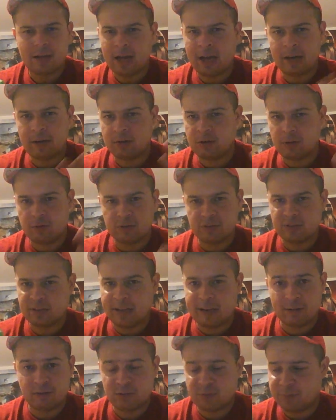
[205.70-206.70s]
I don't know. It's
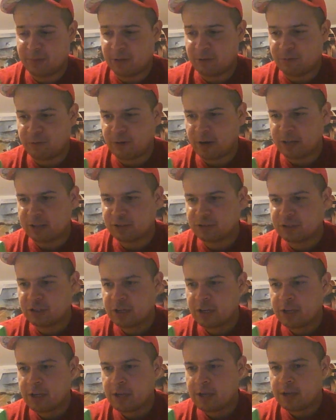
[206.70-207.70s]
I don't speak
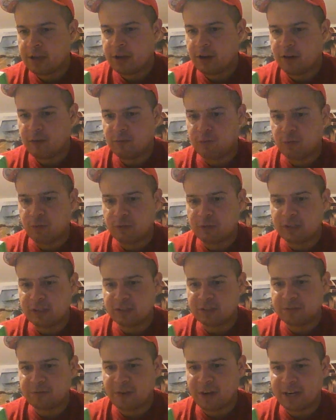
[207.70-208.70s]
French. A
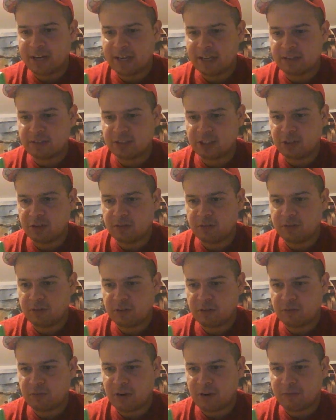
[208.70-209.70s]
ruthless financier
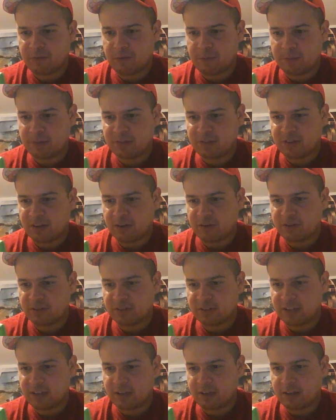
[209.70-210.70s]
under threat from his
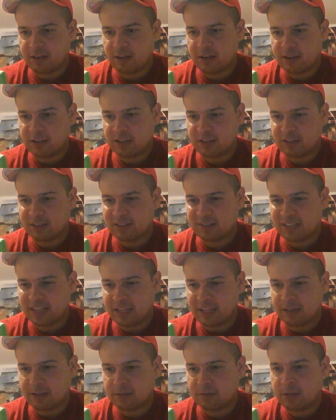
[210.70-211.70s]
terrorist uh,
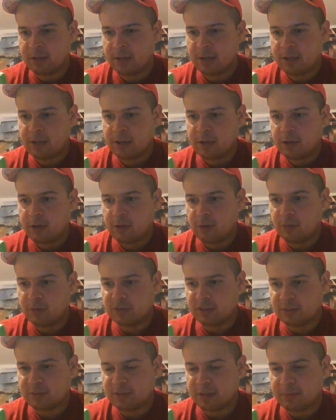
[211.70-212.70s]
clientele, who
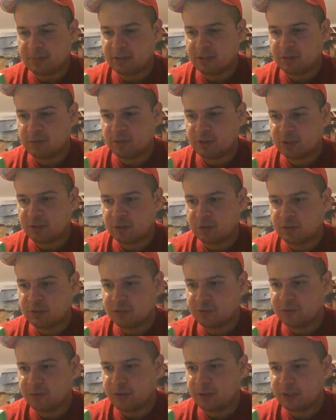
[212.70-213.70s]
is attempting to restore
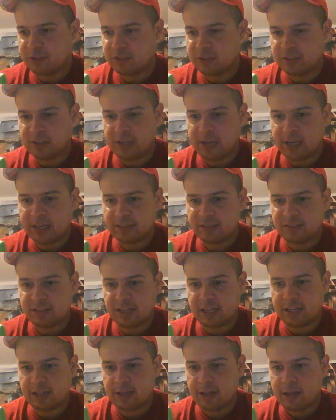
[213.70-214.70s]
his funds in a
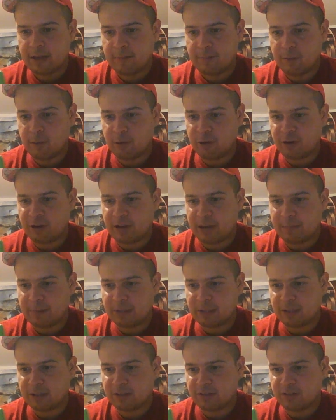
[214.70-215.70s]
high-stake poker game
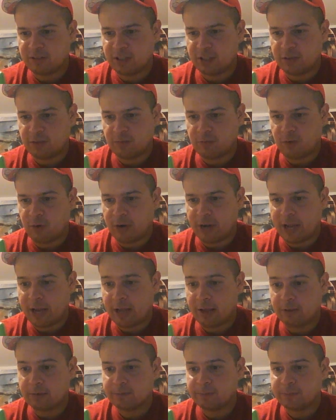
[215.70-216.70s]
at the Casino
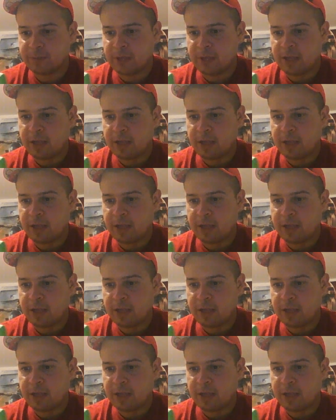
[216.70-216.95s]
Royale.